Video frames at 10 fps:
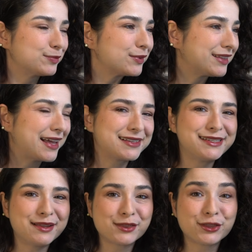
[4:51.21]
less
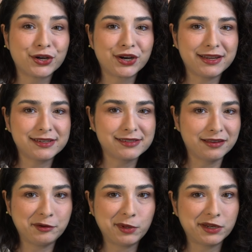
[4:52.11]
than 30
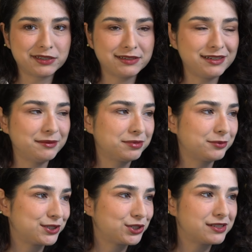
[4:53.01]
centimeters deep,
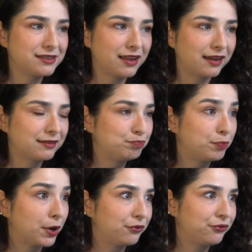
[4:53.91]
which is like
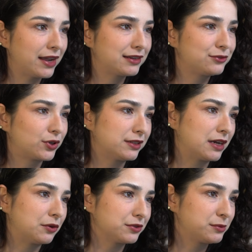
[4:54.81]
perfect for a
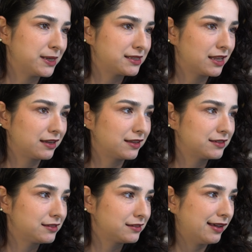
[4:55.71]
narrow space like
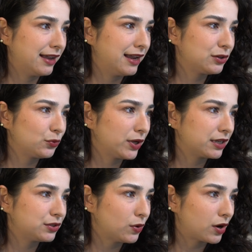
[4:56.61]
this. And we
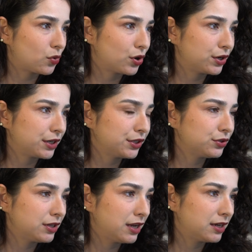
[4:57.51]
can do a corner
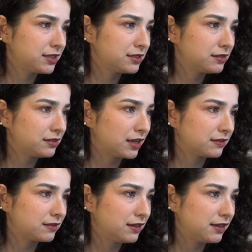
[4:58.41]
unit
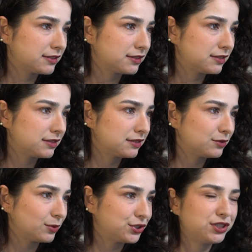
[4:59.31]
like this
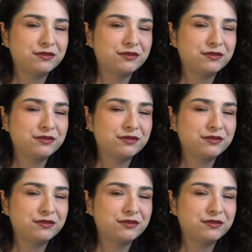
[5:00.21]
to achieve